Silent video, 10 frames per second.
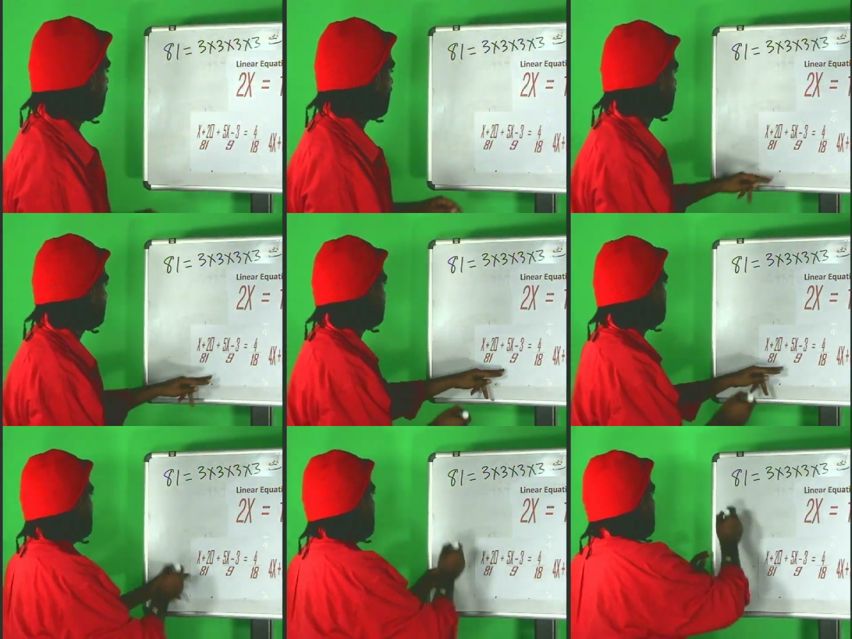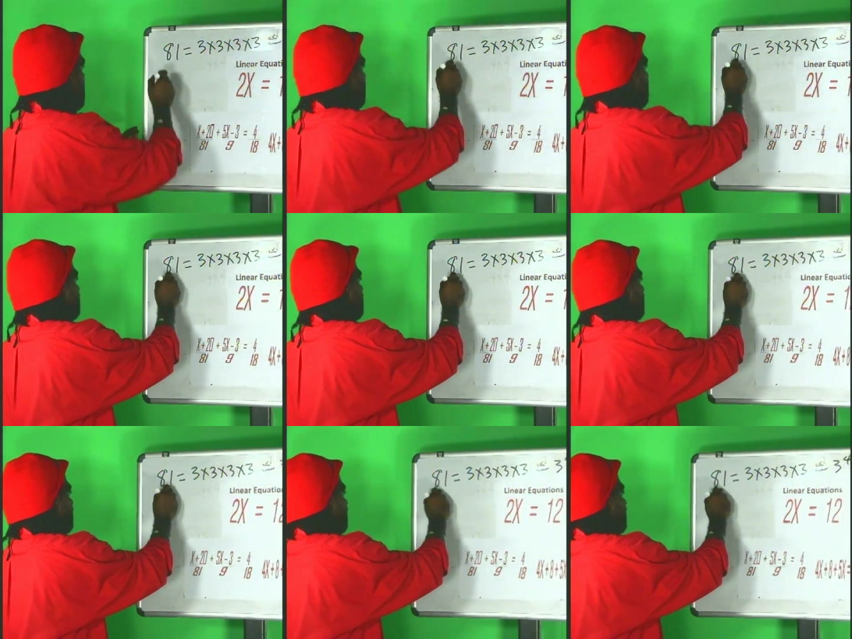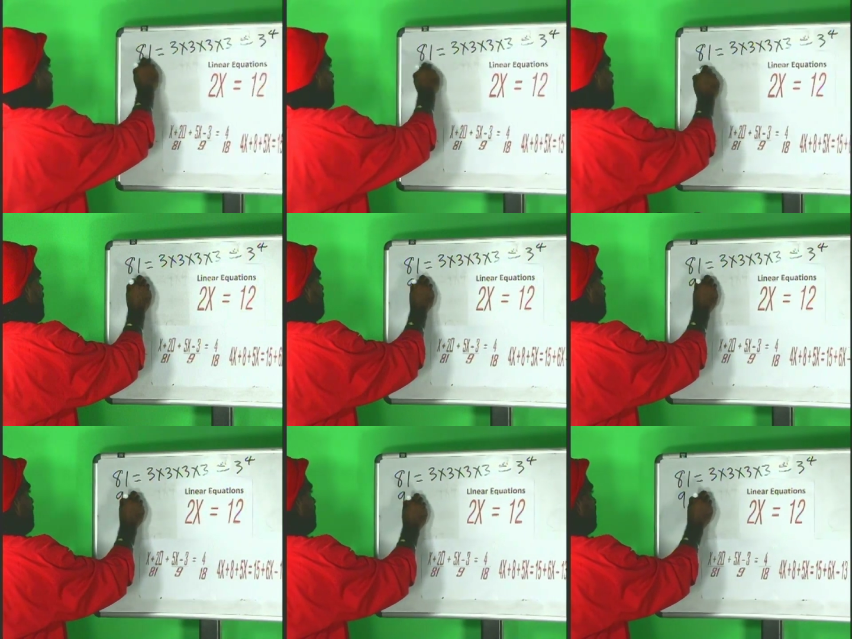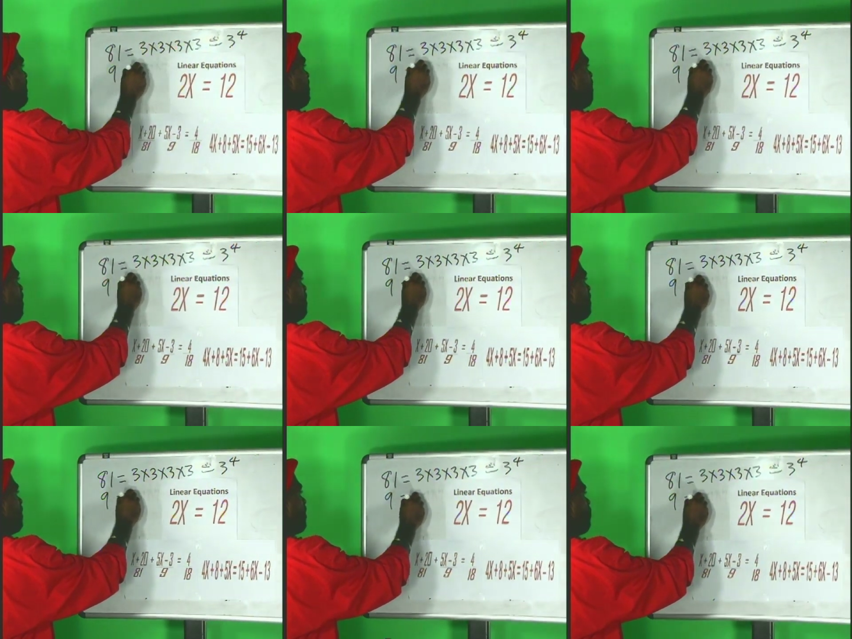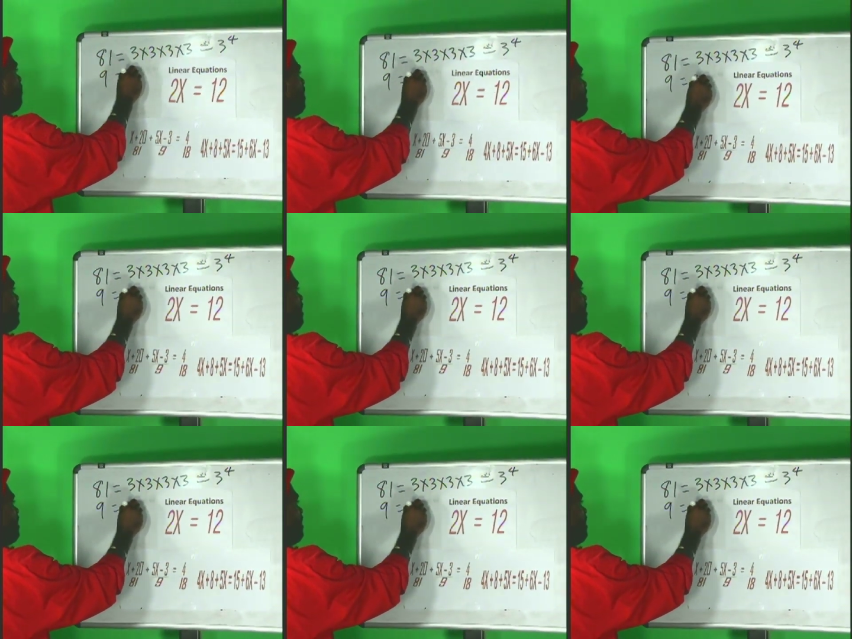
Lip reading: Nobody's mouth can be seen.